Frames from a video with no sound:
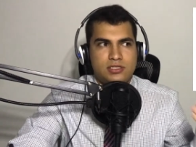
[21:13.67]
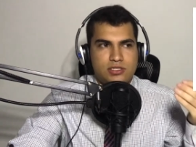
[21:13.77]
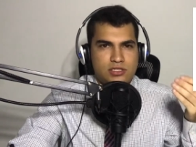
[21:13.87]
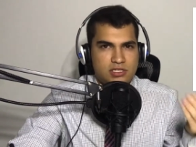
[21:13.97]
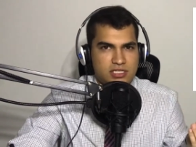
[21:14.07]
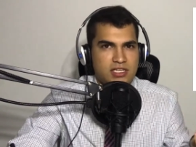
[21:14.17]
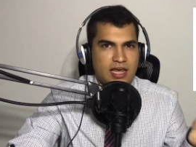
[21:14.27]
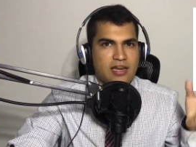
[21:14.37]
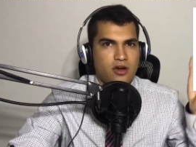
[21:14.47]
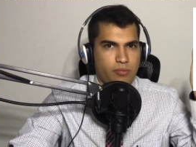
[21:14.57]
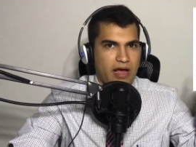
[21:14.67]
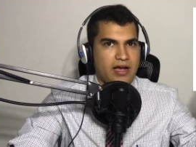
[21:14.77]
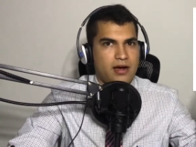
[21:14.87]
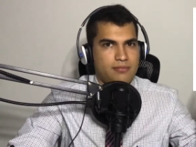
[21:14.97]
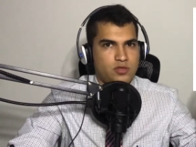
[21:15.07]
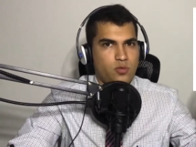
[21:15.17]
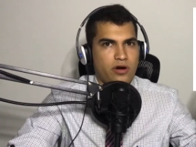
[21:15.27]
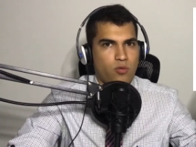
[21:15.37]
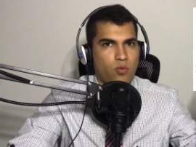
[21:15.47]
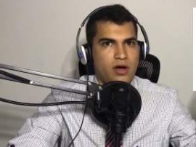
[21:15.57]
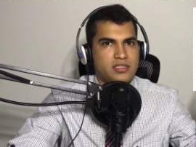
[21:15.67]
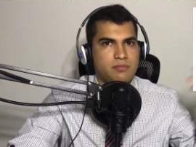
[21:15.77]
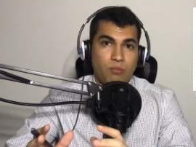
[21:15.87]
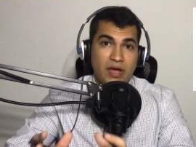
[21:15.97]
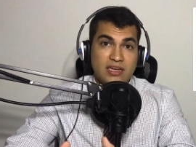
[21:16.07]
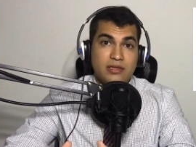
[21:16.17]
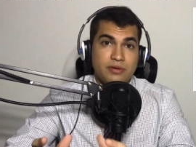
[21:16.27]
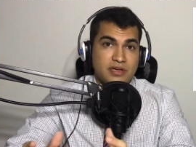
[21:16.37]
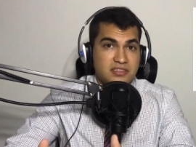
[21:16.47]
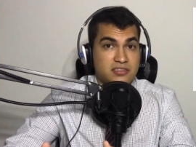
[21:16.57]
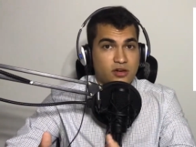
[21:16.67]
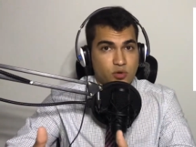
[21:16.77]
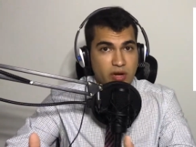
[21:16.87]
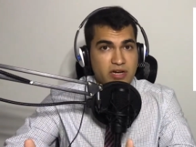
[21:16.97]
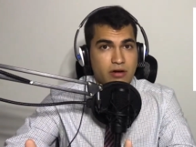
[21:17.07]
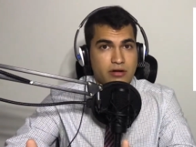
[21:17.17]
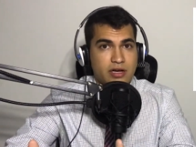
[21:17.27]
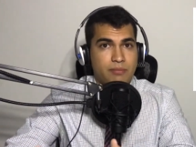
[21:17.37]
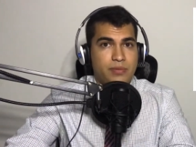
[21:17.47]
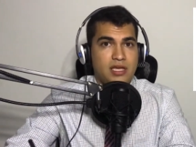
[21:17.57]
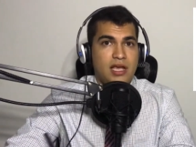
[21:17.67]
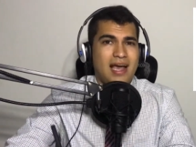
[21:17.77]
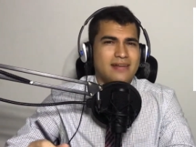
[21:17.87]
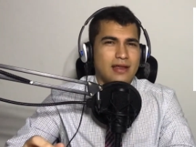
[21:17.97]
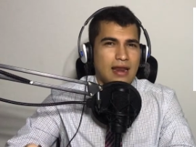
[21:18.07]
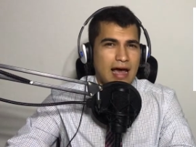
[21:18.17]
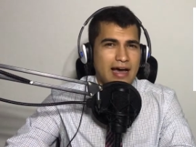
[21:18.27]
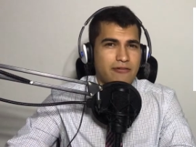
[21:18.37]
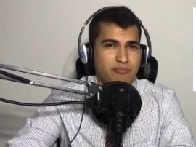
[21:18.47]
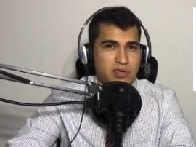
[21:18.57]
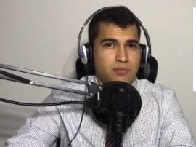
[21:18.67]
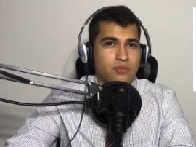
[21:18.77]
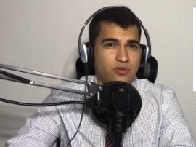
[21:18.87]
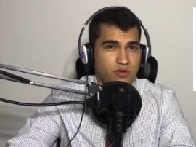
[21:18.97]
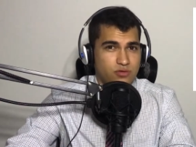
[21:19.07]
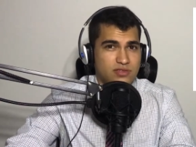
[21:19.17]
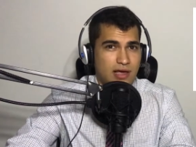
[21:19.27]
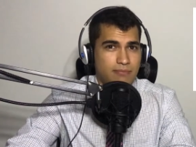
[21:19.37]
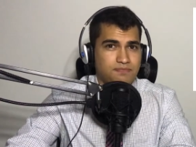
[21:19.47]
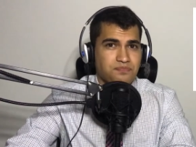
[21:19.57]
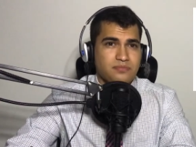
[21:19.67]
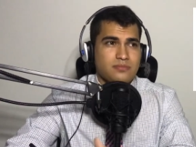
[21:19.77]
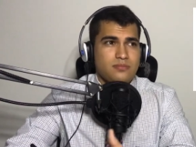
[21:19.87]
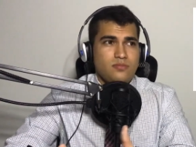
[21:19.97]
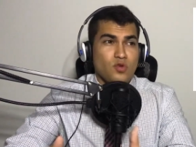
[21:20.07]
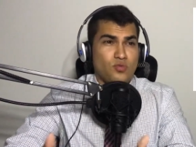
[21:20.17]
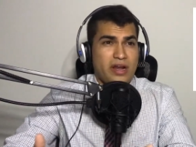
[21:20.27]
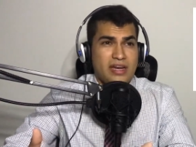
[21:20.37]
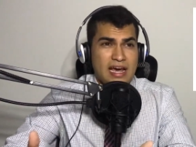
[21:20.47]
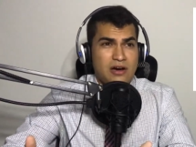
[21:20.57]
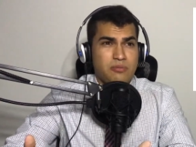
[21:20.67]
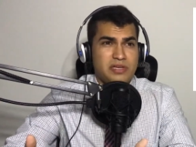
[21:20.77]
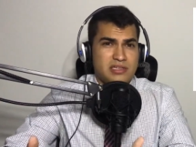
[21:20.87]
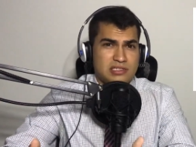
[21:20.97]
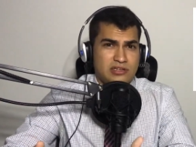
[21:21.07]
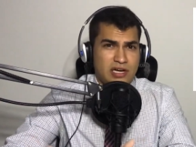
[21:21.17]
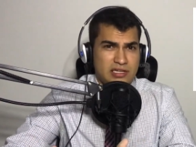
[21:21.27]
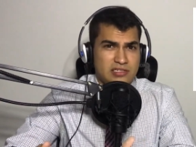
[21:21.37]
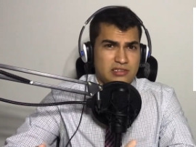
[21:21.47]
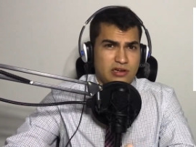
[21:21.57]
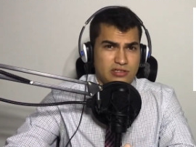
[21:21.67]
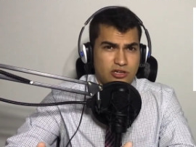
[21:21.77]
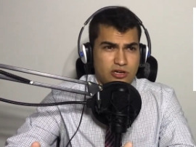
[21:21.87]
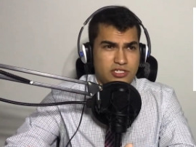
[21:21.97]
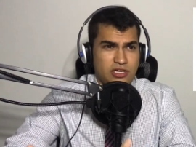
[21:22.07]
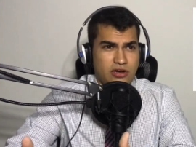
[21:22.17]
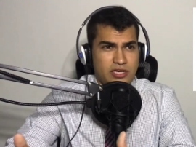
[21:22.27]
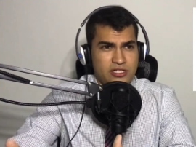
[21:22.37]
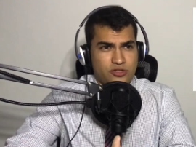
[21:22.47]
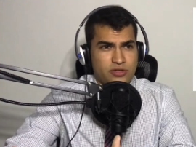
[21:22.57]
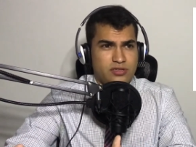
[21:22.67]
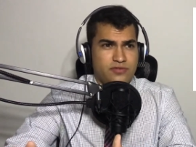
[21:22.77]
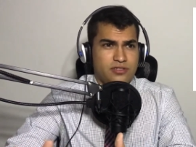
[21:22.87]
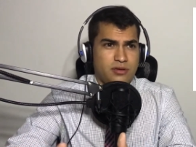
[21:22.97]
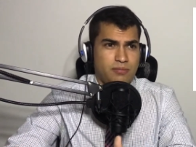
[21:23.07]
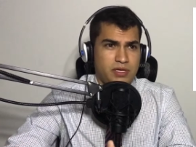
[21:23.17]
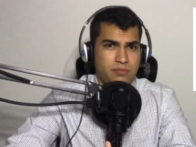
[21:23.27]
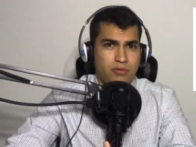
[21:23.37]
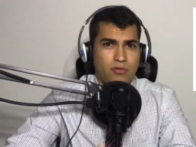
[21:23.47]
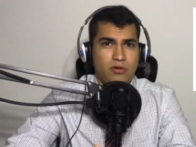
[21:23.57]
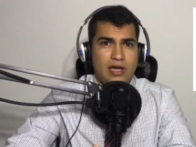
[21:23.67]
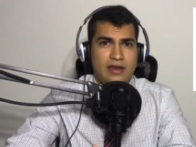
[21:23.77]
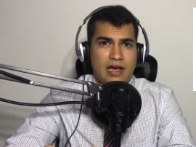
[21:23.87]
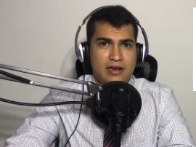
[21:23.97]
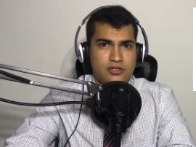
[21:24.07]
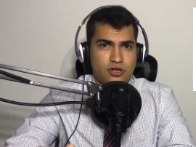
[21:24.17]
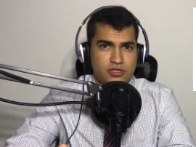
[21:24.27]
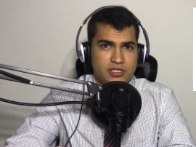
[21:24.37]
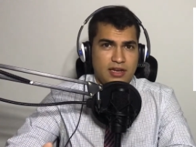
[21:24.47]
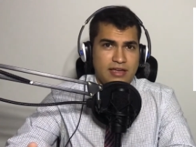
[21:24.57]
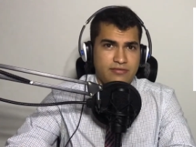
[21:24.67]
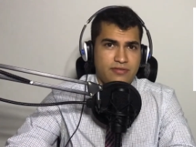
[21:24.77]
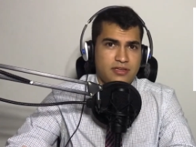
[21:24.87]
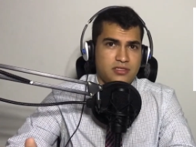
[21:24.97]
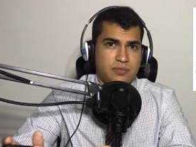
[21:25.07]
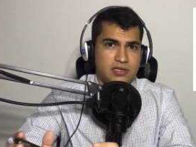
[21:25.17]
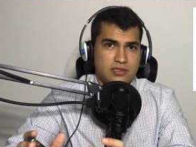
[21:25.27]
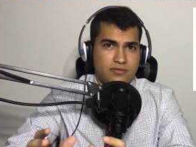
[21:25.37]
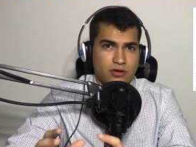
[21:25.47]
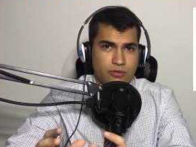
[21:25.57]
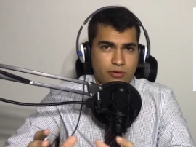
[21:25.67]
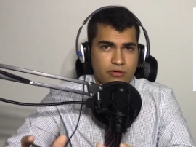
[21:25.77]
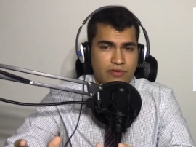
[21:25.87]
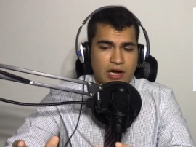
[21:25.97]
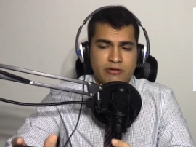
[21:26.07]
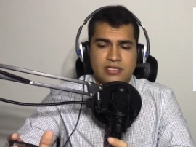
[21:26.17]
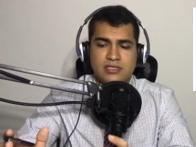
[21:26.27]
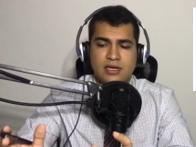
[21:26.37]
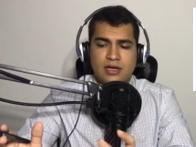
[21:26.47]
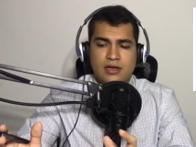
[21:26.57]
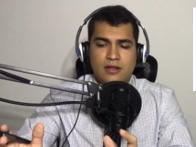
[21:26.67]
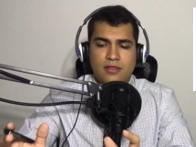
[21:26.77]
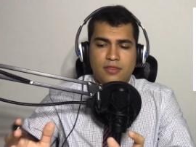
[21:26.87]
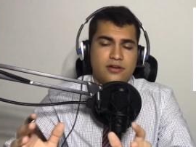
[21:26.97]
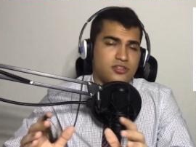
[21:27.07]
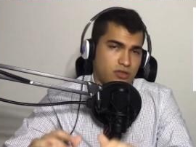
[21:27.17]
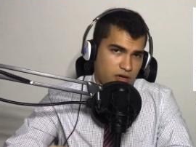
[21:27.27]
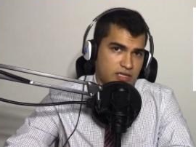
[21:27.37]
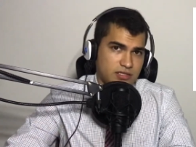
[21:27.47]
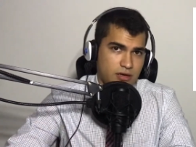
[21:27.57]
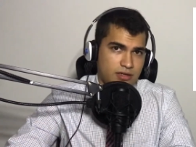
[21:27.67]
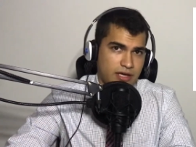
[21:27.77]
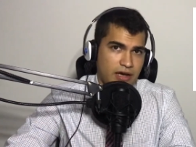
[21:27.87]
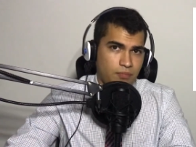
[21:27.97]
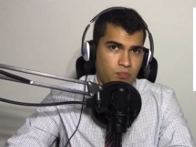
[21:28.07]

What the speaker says: to see that go back up to where it was, mainly because it's a credit card company and a lot of people use them right now because they're not necessarily charging on interest for some people and not charging late fees because of the coronavirus. Their stock has gone down.